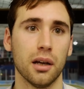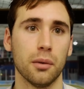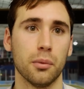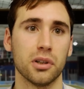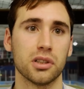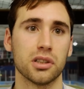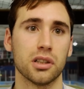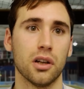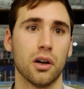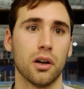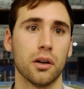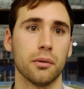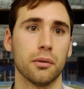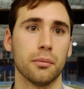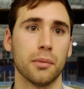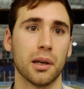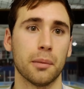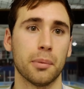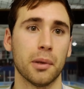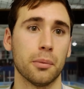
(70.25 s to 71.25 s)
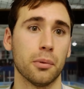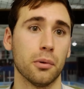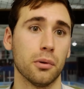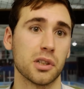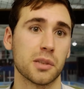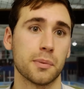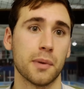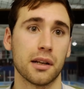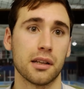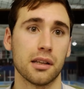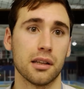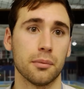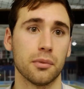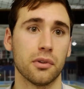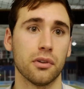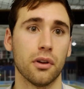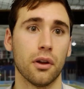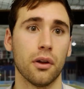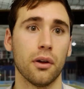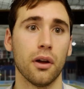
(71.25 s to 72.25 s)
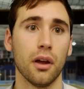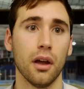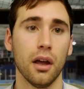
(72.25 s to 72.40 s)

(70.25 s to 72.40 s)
which not many people expected them to do.